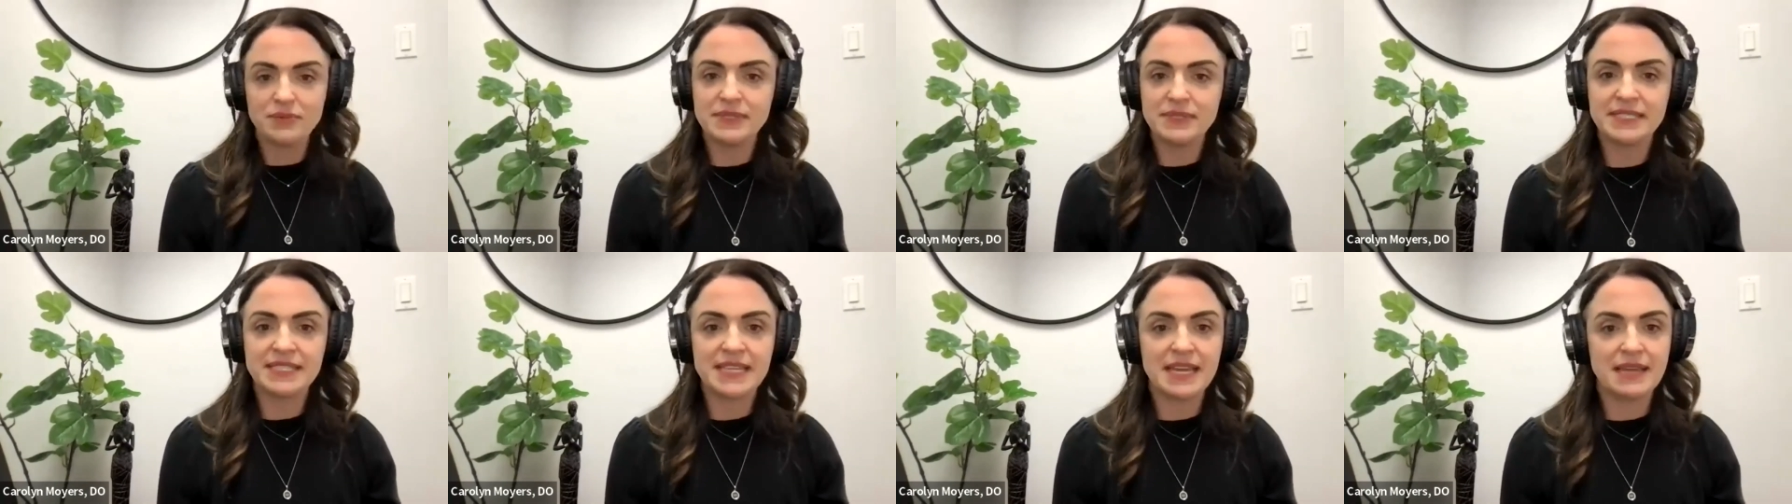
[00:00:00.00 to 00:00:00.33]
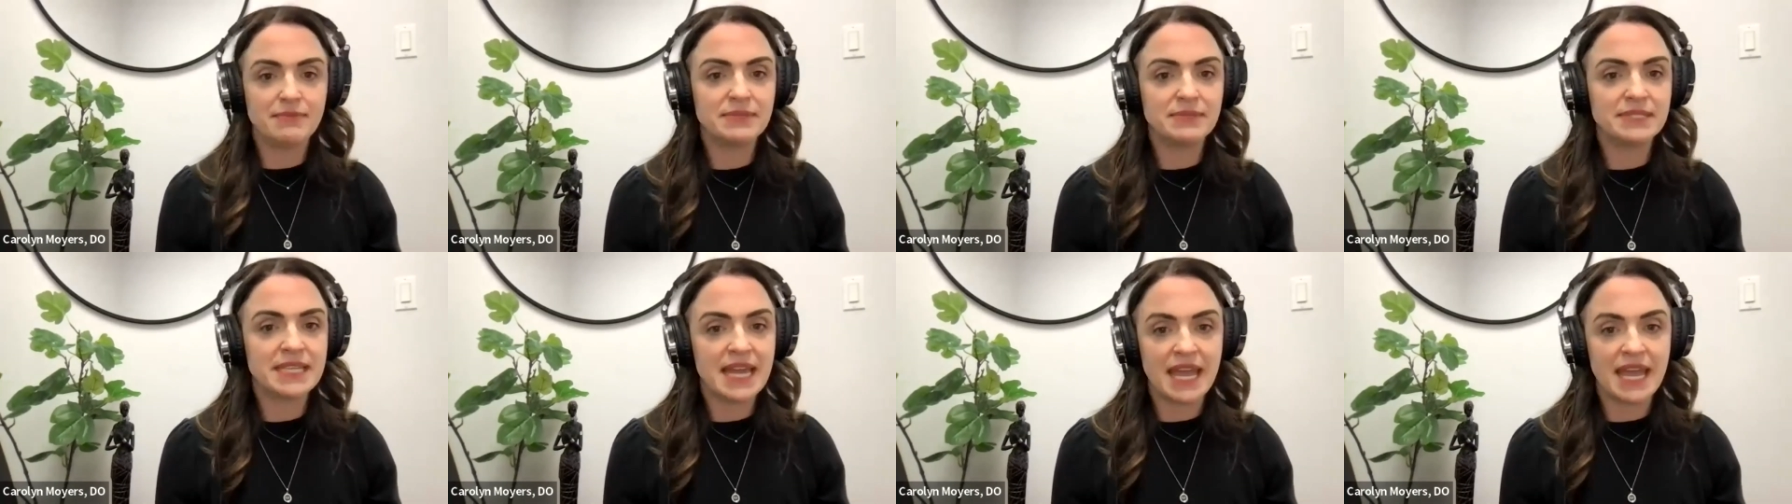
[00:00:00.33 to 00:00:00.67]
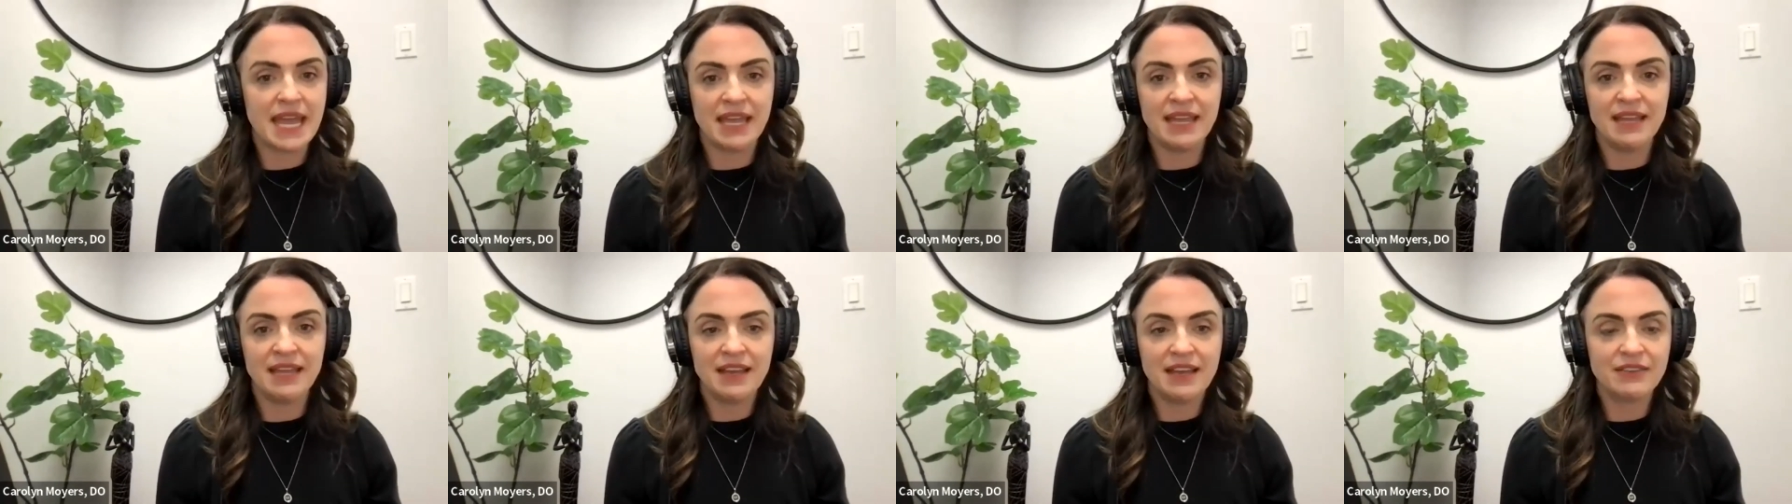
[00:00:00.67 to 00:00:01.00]
same
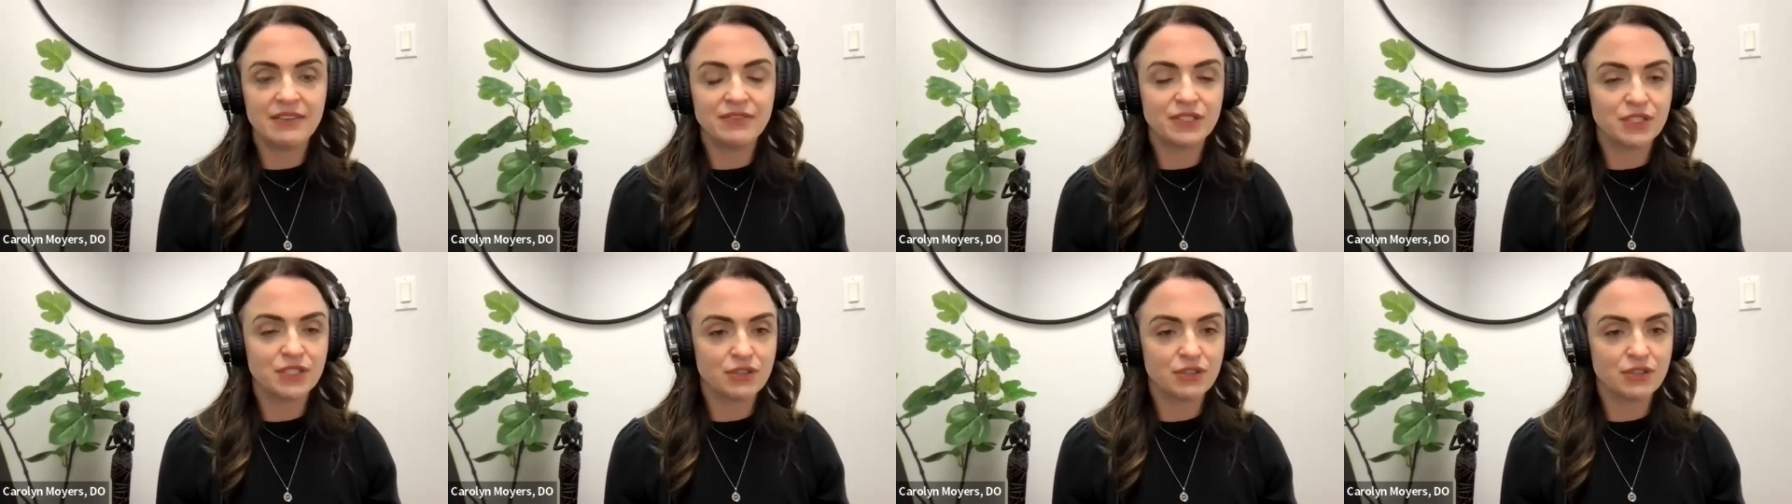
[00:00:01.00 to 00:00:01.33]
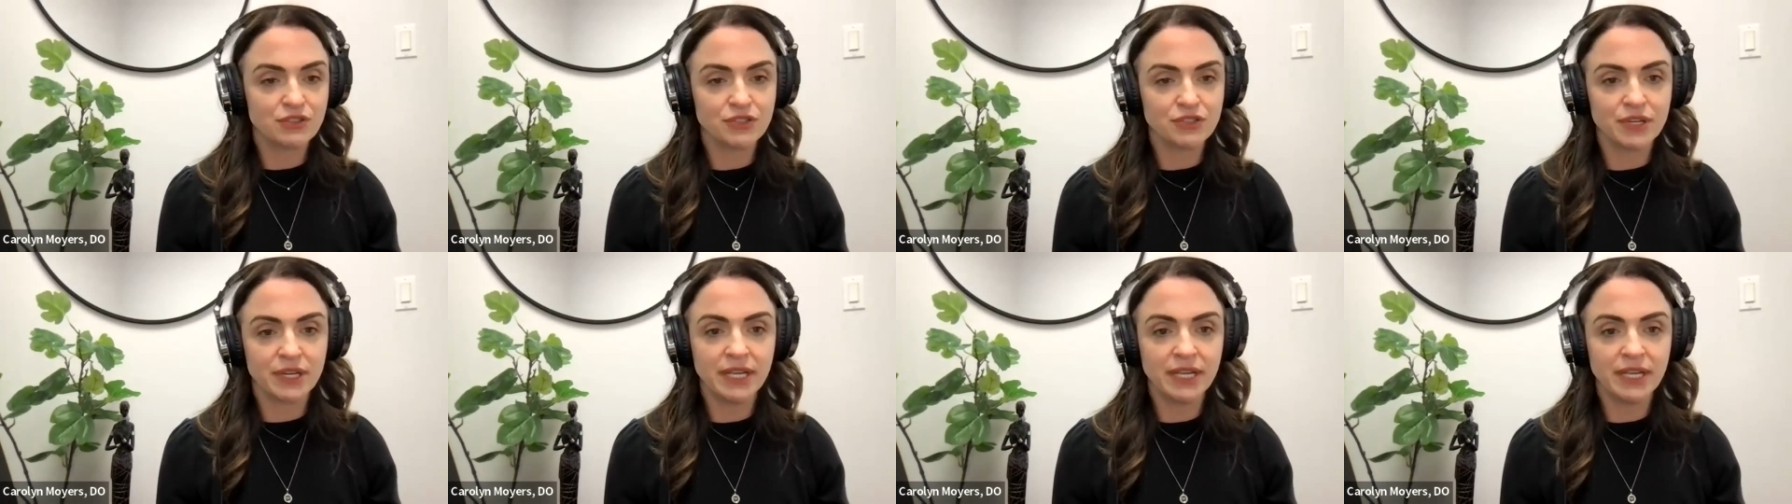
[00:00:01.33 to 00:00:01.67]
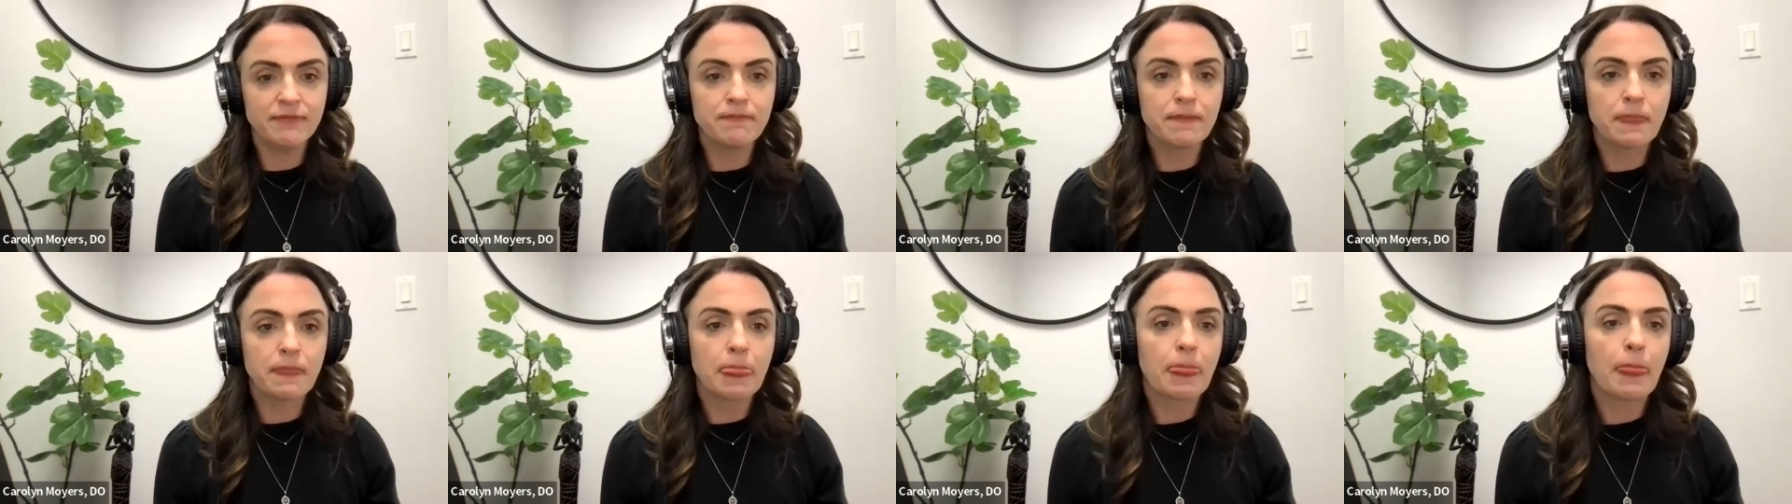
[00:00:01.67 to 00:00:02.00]
day of
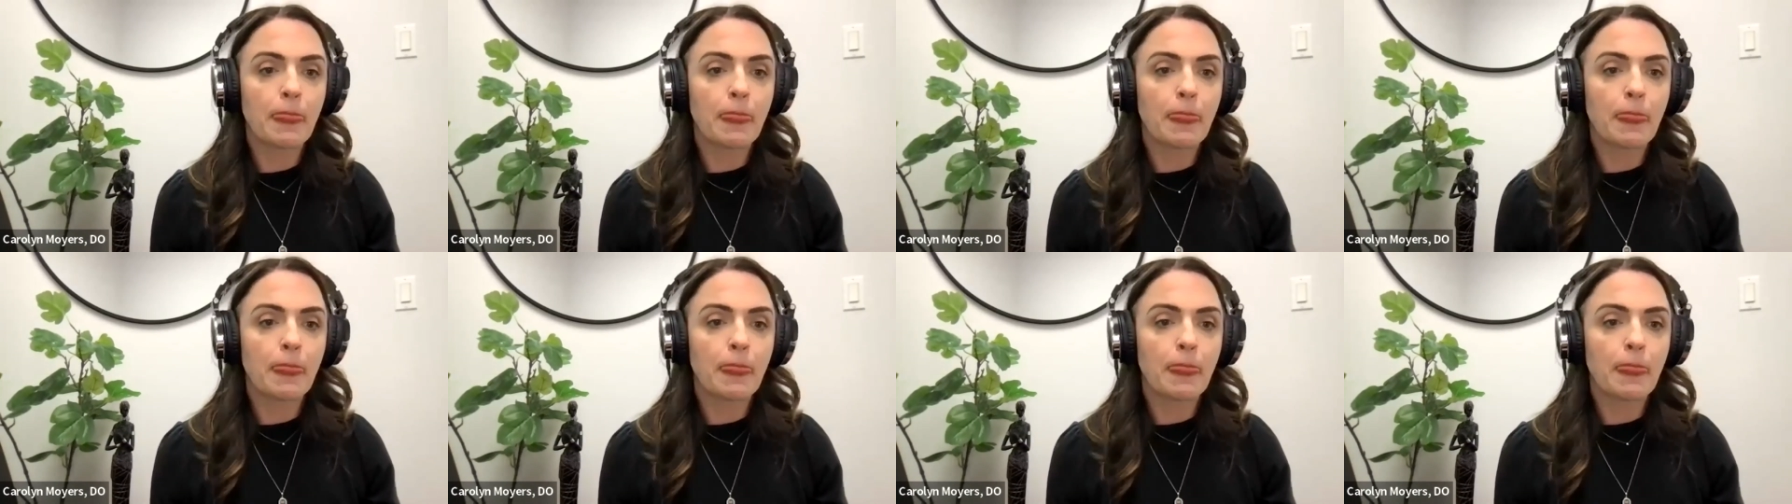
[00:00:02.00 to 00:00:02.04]
surgery.